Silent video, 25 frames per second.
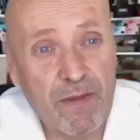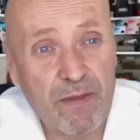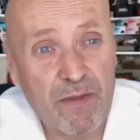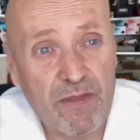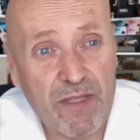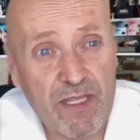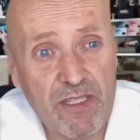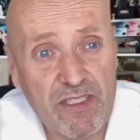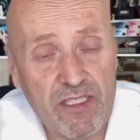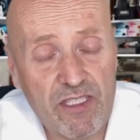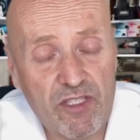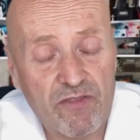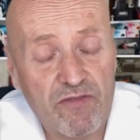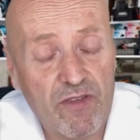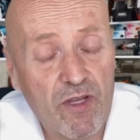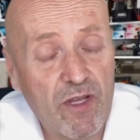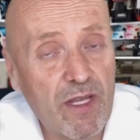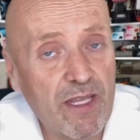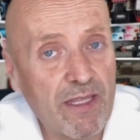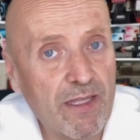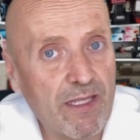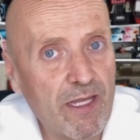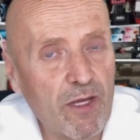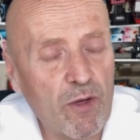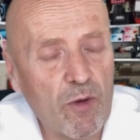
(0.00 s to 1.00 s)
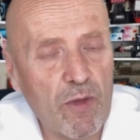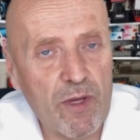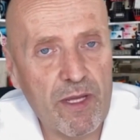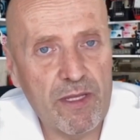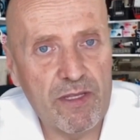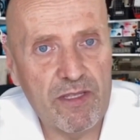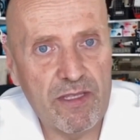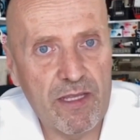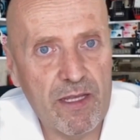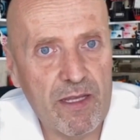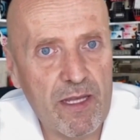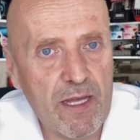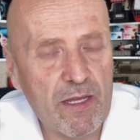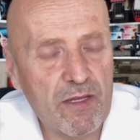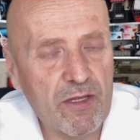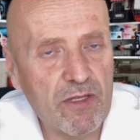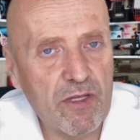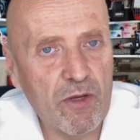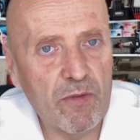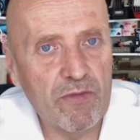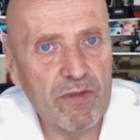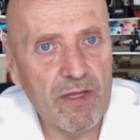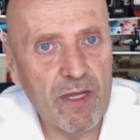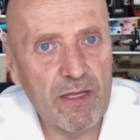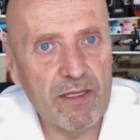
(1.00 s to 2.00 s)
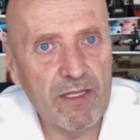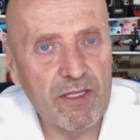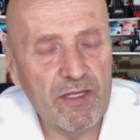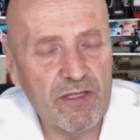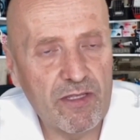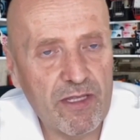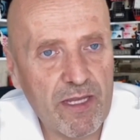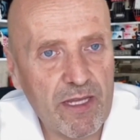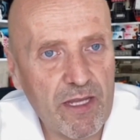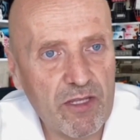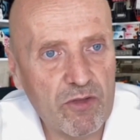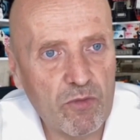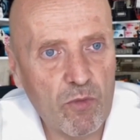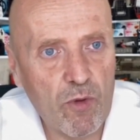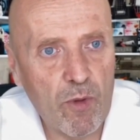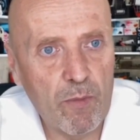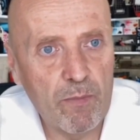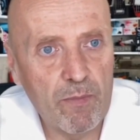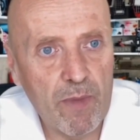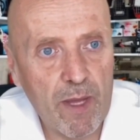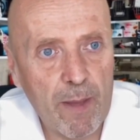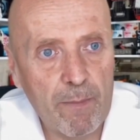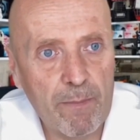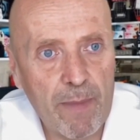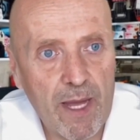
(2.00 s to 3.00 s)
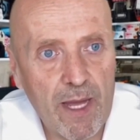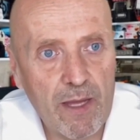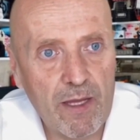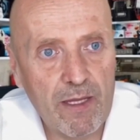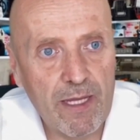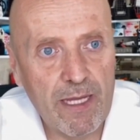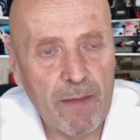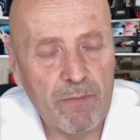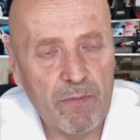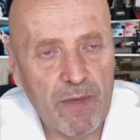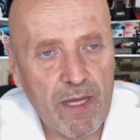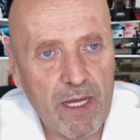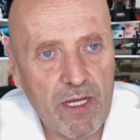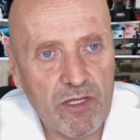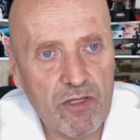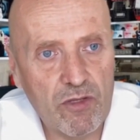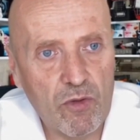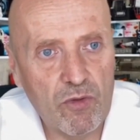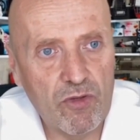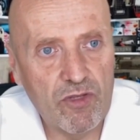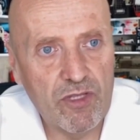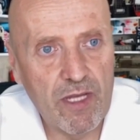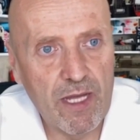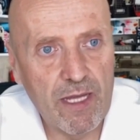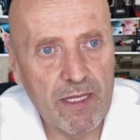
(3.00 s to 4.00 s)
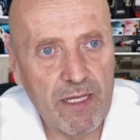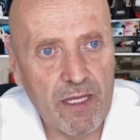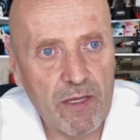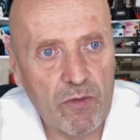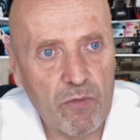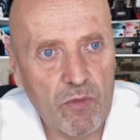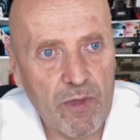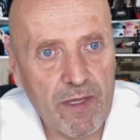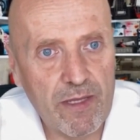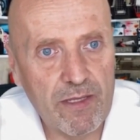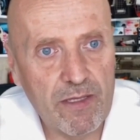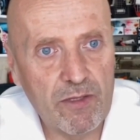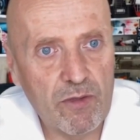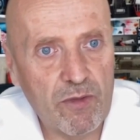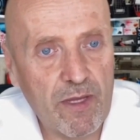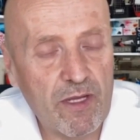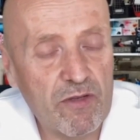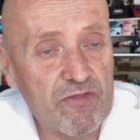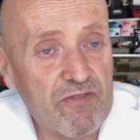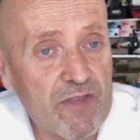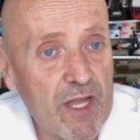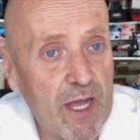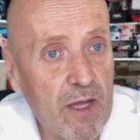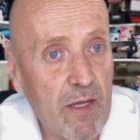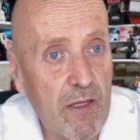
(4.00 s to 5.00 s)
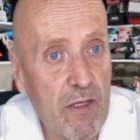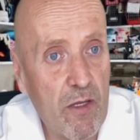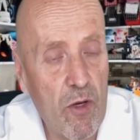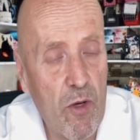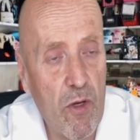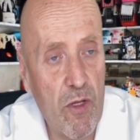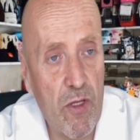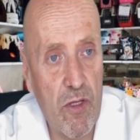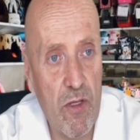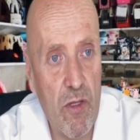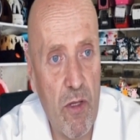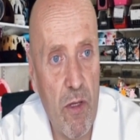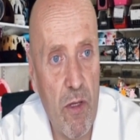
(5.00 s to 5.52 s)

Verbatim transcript: The severity or incidence of the disease will primarily be associated with three factors.